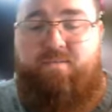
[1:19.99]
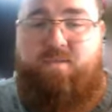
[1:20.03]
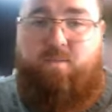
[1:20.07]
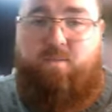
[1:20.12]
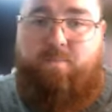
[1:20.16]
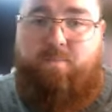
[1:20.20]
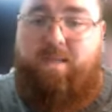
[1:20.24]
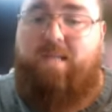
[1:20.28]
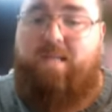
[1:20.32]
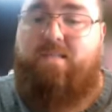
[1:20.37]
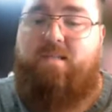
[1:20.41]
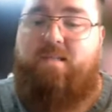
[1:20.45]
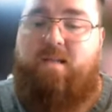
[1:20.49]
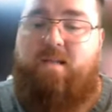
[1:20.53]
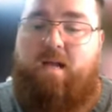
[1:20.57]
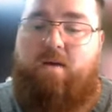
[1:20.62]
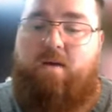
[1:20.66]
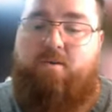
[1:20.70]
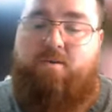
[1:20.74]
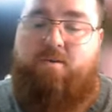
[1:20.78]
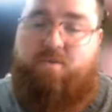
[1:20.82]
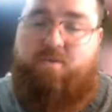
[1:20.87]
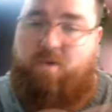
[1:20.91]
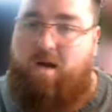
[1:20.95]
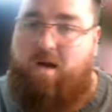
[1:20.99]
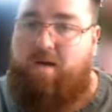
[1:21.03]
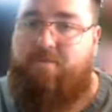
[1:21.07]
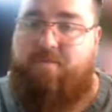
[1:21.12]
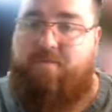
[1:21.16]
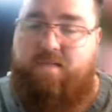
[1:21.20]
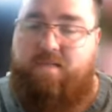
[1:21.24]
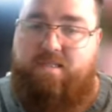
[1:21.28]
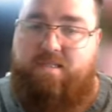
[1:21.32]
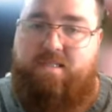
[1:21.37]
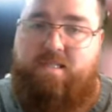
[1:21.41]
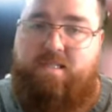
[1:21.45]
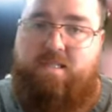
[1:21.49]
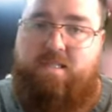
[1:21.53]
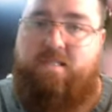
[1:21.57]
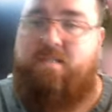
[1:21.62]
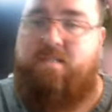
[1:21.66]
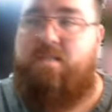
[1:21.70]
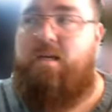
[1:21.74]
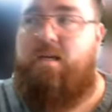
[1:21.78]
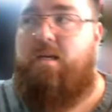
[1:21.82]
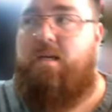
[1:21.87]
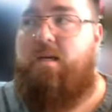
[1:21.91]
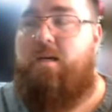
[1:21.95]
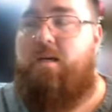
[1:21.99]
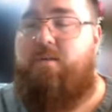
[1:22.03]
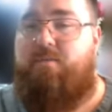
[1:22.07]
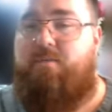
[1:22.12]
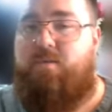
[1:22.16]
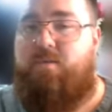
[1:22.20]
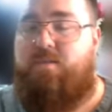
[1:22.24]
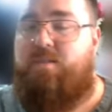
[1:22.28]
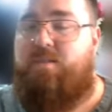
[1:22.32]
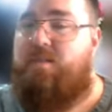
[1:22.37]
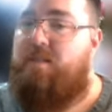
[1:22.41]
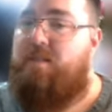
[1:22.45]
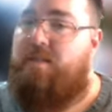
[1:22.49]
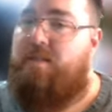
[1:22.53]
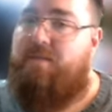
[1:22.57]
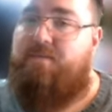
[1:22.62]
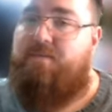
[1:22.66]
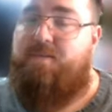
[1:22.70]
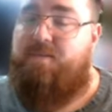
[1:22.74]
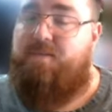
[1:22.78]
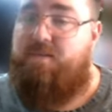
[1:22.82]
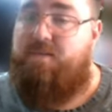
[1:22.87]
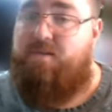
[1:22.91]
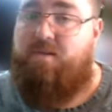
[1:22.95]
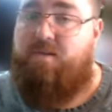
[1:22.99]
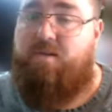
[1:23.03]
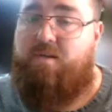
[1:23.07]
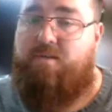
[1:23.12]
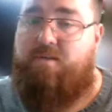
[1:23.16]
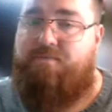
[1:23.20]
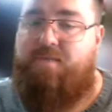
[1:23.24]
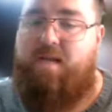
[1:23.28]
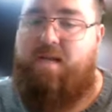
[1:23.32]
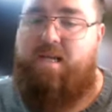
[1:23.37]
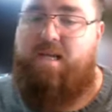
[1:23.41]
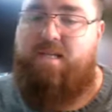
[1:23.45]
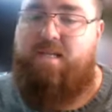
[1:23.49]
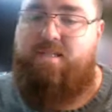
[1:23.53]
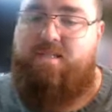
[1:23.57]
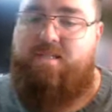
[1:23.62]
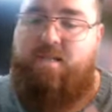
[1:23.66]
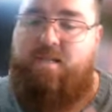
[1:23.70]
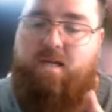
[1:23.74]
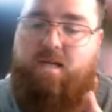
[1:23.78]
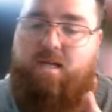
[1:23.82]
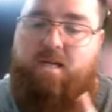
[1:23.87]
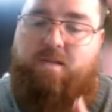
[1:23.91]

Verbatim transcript: So based on how good their offense is versus the defense that they're going to face,